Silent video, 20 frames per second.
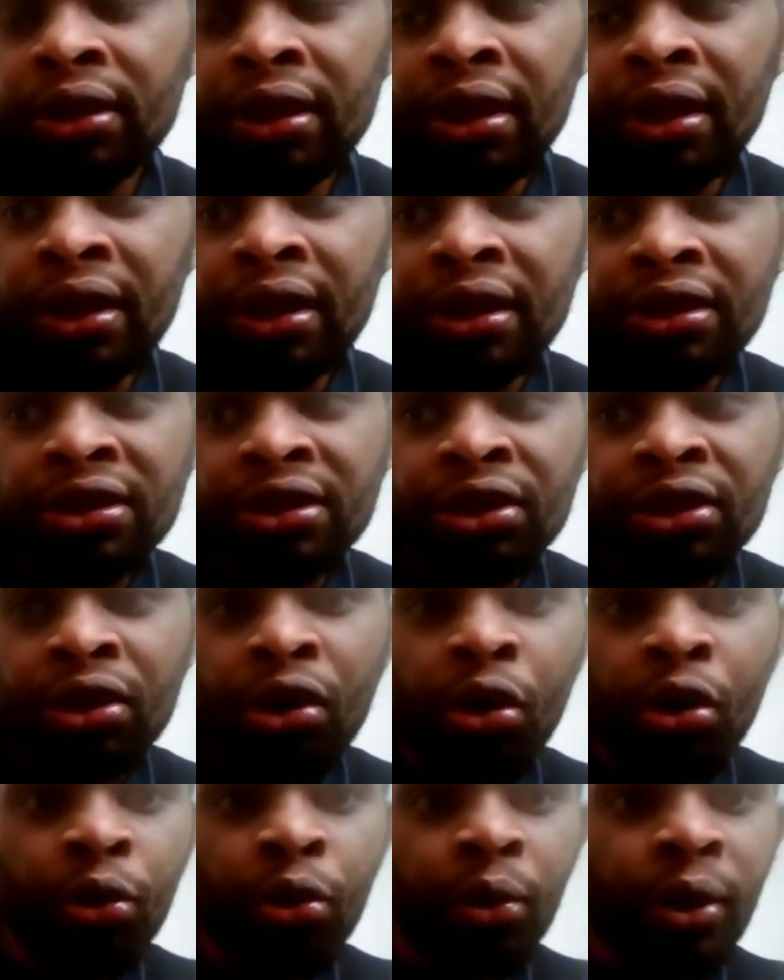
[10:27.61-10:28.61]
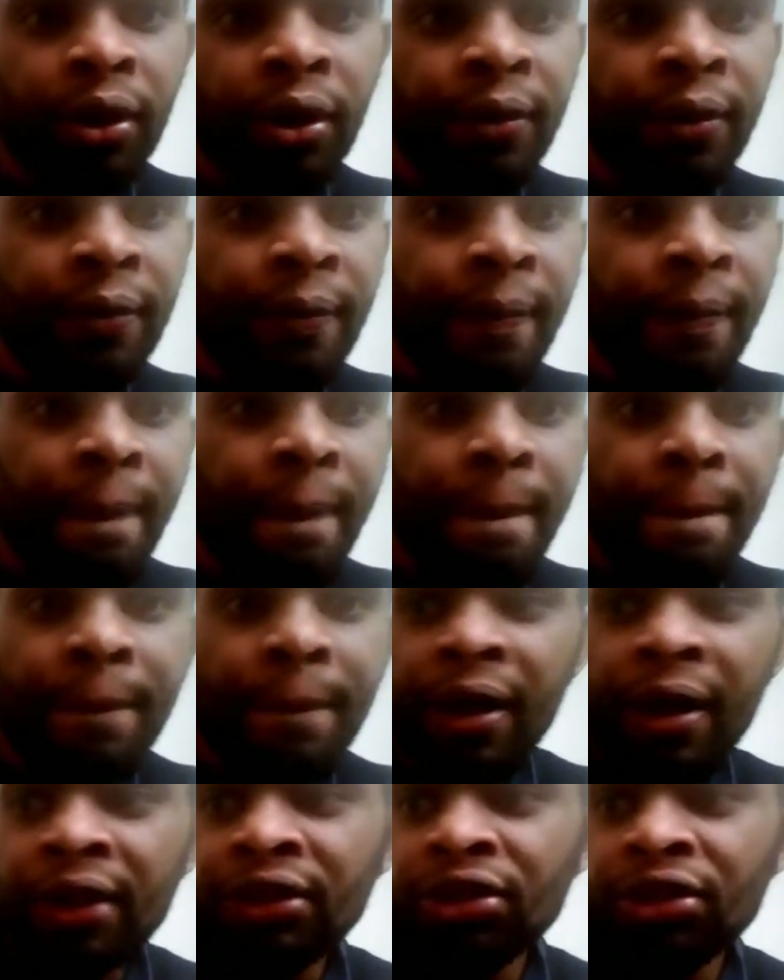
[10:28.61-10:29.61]
Yeah, this is an old one,
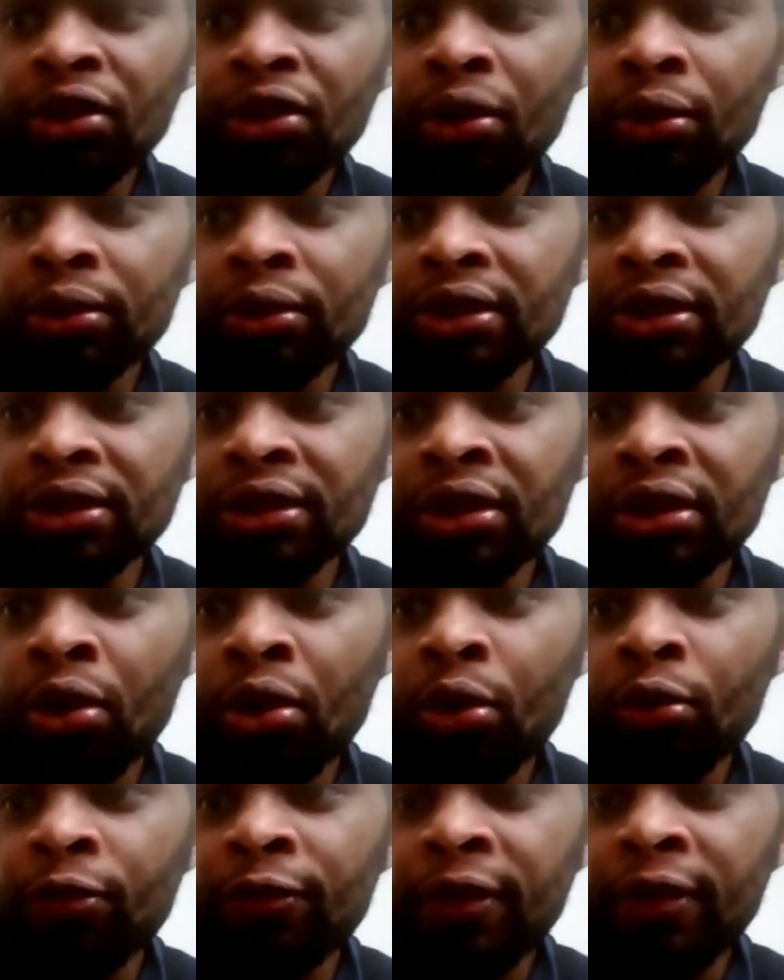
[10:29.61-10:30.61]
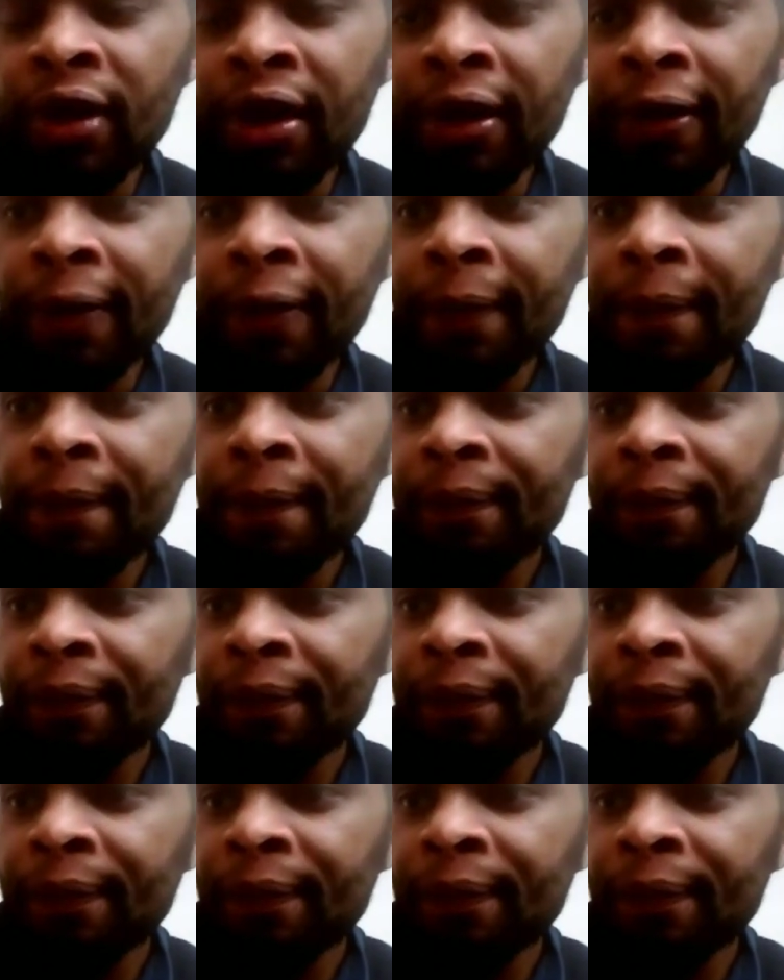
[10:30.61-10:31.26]
as you notice, an old flyer.